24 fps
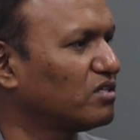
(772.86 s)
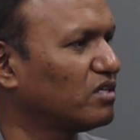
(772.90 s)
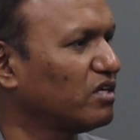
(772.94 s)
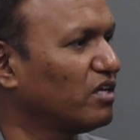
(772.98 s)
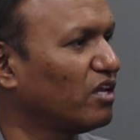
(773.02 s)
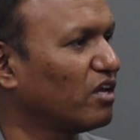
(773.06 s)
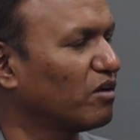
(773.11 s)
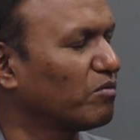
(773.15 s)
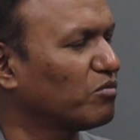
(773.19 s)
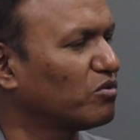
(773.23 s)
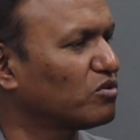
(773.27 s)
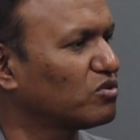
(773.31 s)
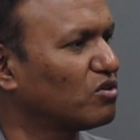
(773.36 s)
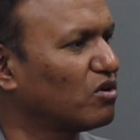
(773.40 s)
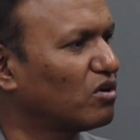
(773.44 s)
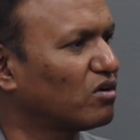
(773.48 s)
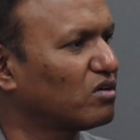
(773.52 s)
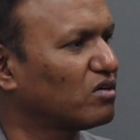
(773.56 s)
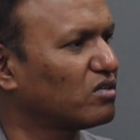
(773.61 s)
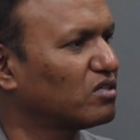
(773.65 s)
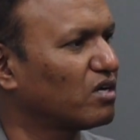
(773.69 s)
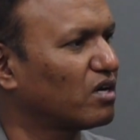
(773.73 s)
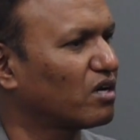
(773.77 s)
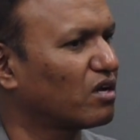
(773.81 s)
Senior most
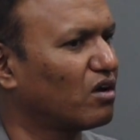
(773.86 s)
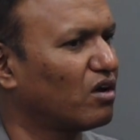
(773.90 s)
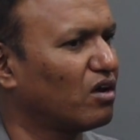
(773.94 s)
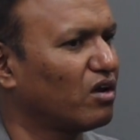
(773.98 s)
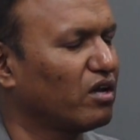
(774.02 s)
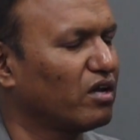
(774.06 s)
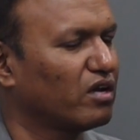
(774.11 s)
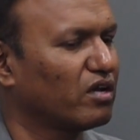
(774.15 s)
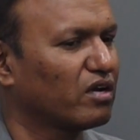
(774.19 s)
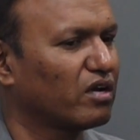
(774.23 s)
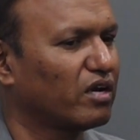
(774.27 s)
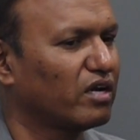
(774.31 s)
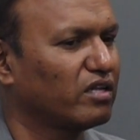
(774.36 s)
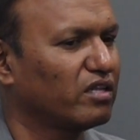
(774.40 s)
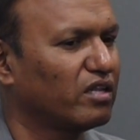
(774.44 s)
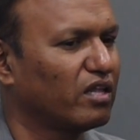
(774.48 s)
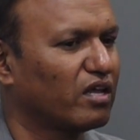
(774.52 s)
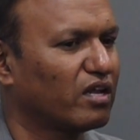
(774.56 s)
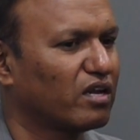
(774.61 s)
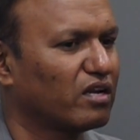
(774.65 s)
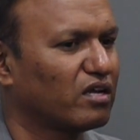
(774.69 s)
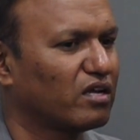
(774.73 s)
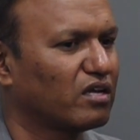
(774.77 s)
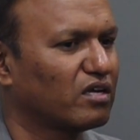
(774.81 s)
doctors are calling, and
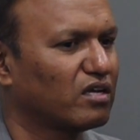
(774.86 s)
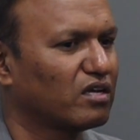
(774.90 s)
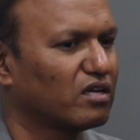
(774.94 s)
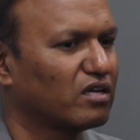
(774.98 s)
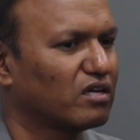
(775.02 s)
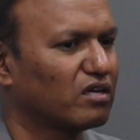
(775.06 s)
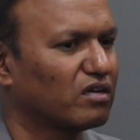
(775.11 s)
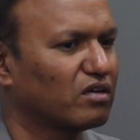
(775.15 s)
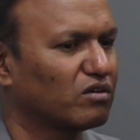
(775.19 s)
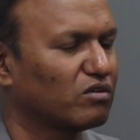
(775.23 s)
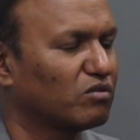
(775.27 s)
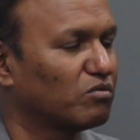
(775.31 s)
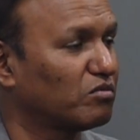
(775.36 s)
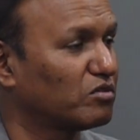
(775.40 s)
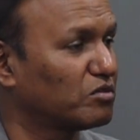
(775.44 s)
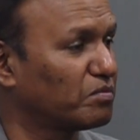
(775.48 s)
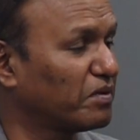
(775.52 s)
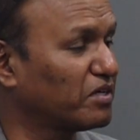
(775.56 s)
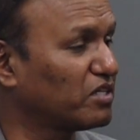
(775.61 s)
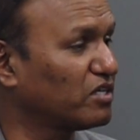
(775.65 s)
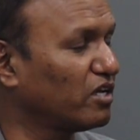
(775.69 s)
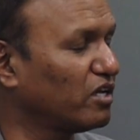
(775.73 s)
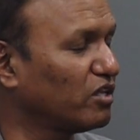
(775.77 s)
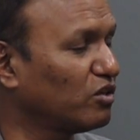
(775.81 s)
they're
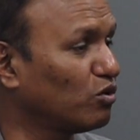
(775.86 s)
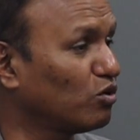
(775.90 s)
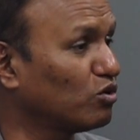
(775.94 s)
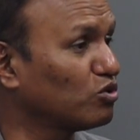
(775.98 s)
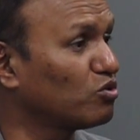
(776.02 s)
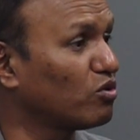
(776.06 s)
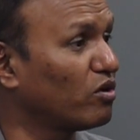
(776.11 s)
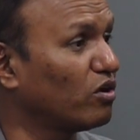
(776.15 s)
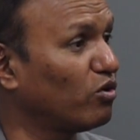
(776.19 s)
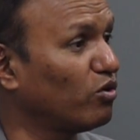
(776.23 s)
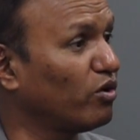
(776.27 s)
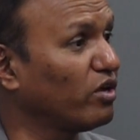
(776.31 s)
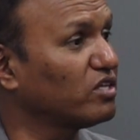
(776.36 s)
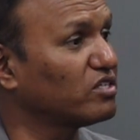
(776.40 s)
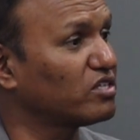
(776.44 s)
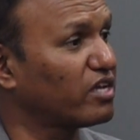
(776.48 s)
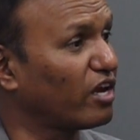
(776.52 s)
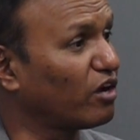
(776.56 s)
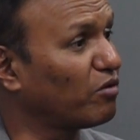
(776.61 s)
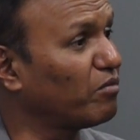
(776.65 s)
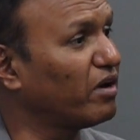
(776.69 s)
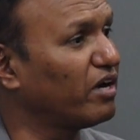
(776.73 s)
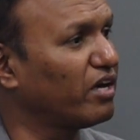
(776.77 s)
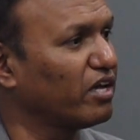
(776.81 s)
especially those who are doing
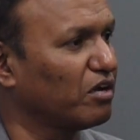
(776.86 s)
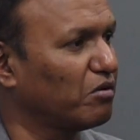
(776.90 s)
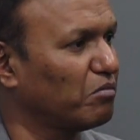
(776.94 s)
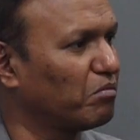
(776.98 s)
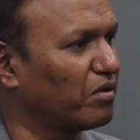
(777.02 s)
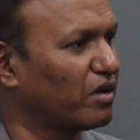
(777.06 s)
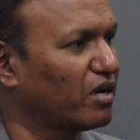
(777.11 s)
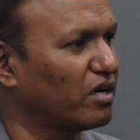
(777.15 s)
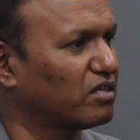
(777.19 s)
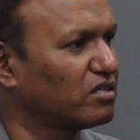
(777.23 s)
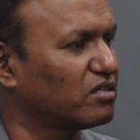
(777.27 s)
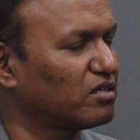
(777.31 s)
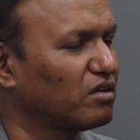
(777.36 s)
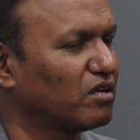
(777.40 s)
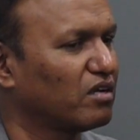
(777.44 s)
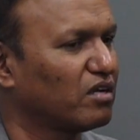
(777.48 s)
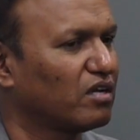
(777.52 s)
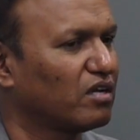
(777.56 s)
zygomatic implants.